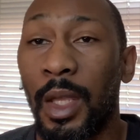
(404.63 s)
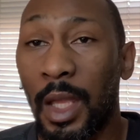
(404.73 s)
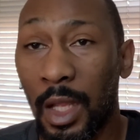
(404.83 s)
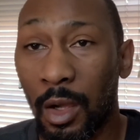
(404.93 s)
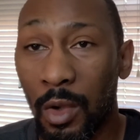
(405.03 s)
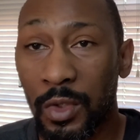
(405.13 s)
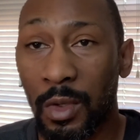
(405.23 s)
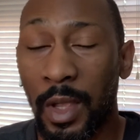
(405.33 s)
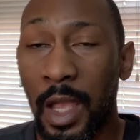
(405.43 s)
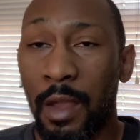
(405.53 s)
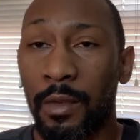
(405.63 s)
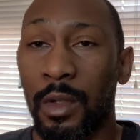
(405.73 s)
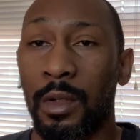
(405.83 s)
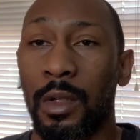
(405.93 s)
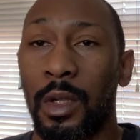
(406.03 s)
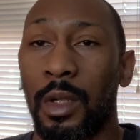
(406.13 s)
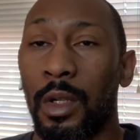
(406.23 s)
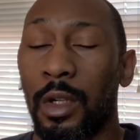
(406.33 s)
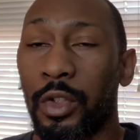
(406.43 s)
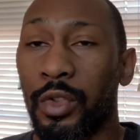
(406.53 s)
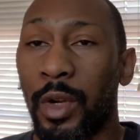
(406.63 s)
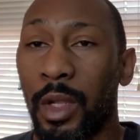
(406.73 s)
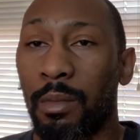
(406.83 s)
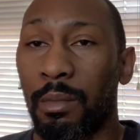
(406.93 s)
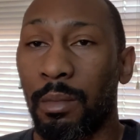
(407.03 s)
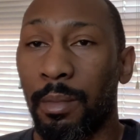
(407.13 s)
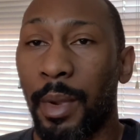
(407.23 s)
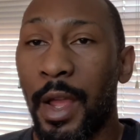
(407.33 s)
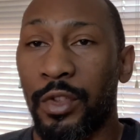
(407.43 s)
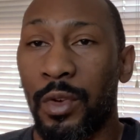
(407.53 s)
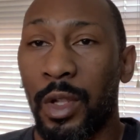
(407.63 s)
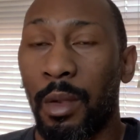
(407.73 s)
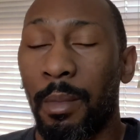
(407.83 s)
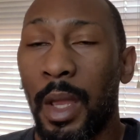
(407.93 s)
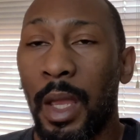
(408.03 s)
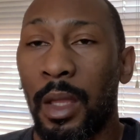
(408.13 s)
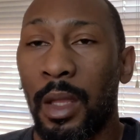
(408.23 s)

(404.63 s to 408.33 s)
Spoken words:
And also having a straight posture in your back,